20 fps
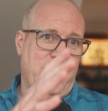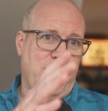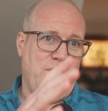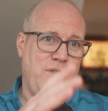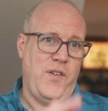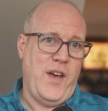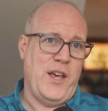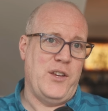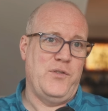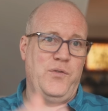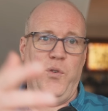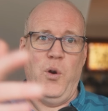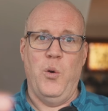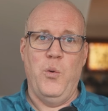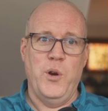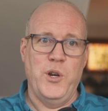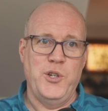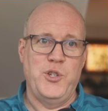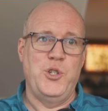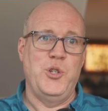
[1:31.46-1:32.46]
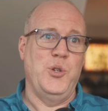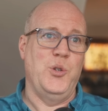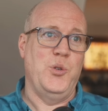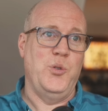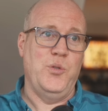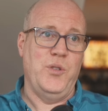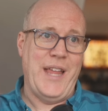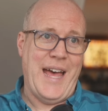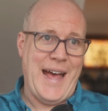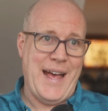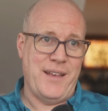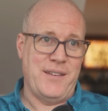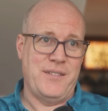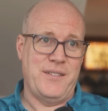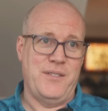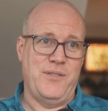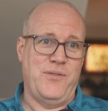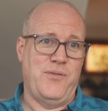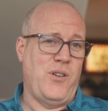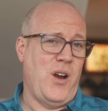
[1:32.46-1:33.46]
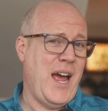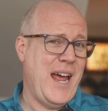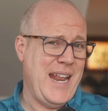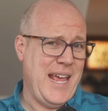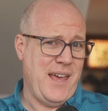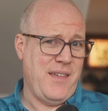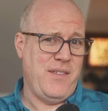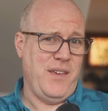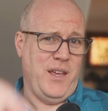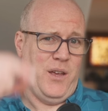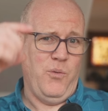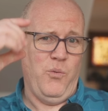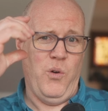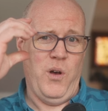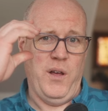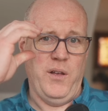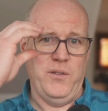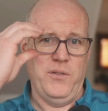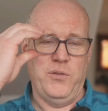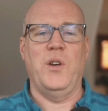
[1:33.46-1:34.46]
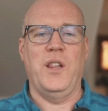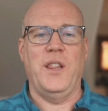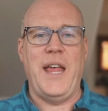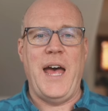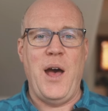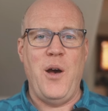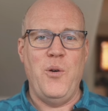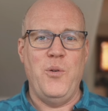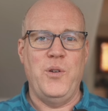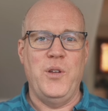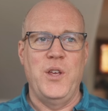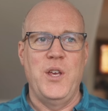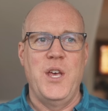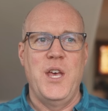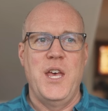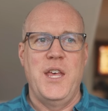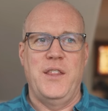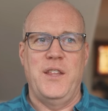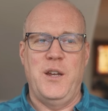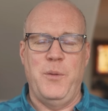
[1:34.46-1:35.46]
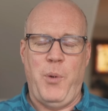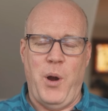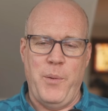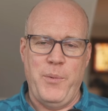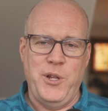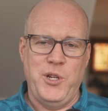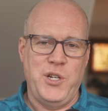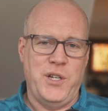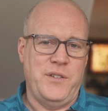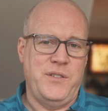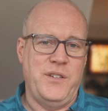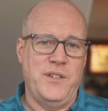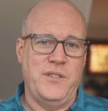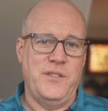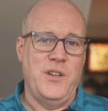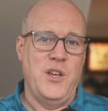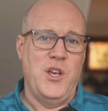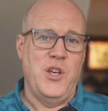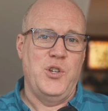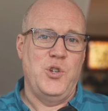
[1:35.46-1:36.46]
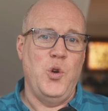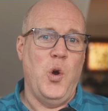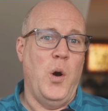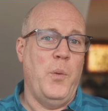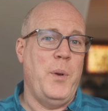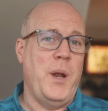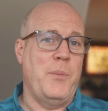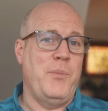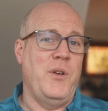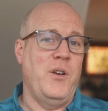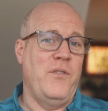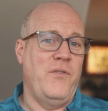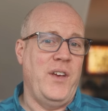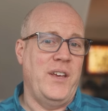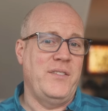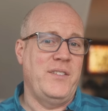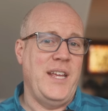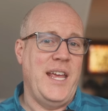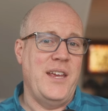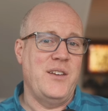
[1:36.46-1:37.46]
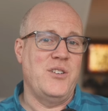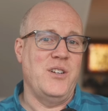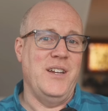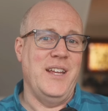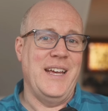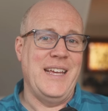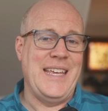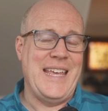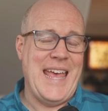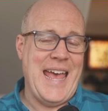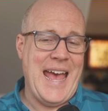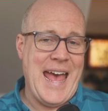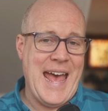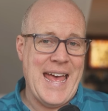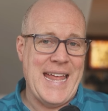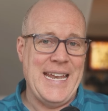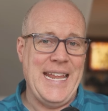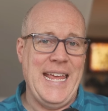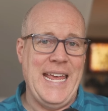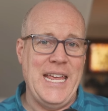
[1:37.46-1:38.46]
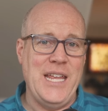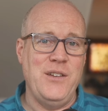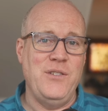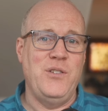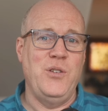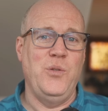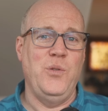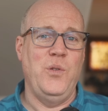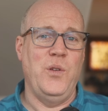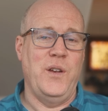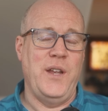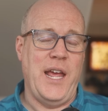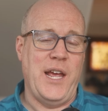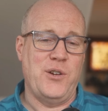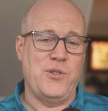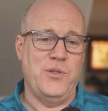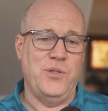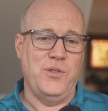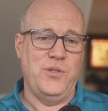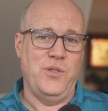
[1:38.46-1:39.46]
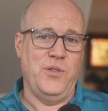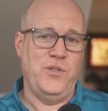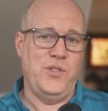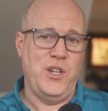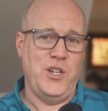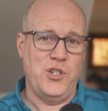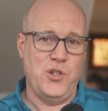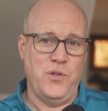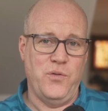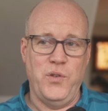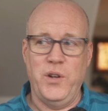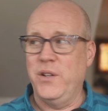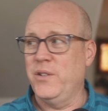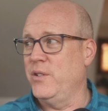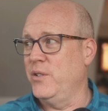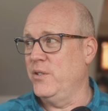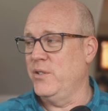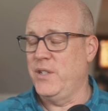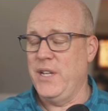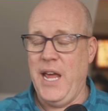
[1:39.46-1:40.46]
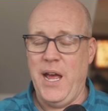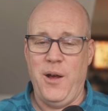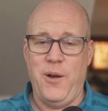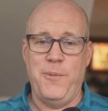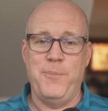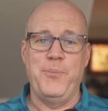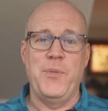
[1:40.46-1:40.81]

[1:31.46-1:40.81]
fast forward to last Friday, I think it was, allowed the Department of Justice to open up their investigation again into the National Association of Realtors. Now,